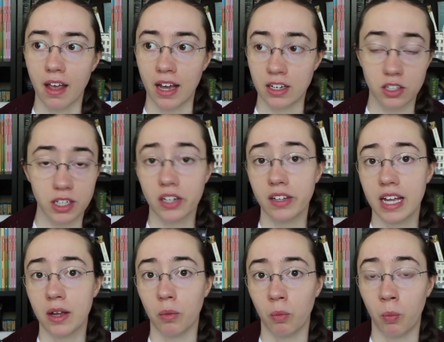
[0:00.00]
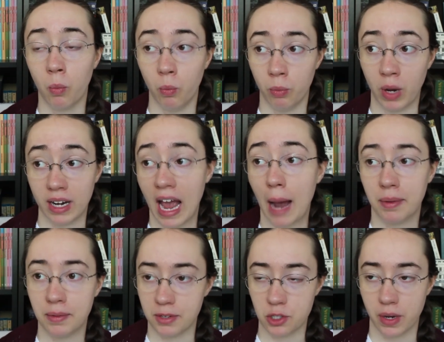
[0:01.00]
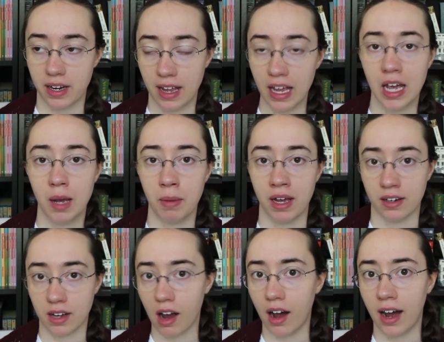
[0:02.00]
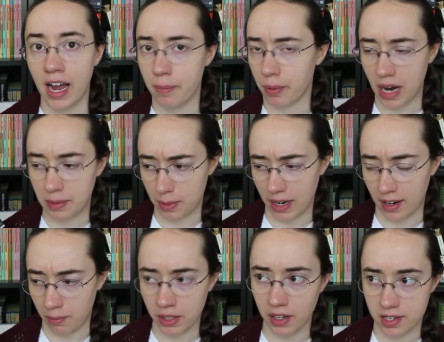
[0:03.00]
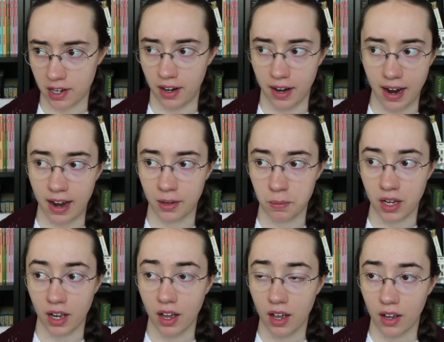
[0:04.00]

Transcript: And clearly what happened between him and Kai, perhaps back at Military Academy,